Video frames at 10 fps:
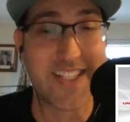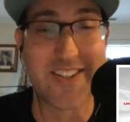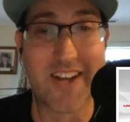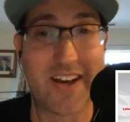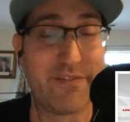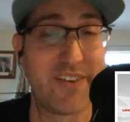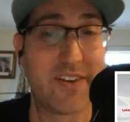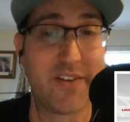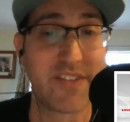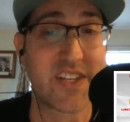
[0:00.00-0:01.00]
They still got
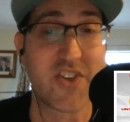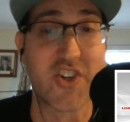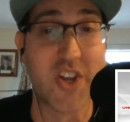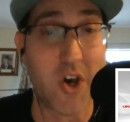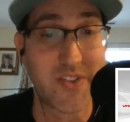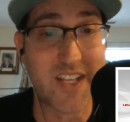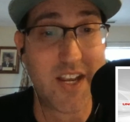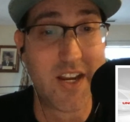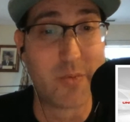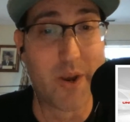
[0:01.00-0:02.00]
Laviska Shenault
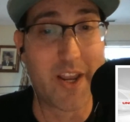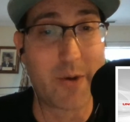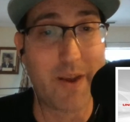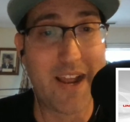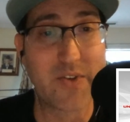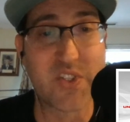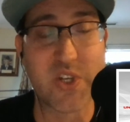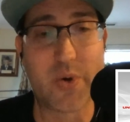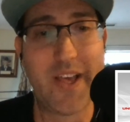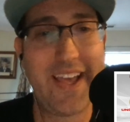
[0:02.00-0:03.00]
running around. So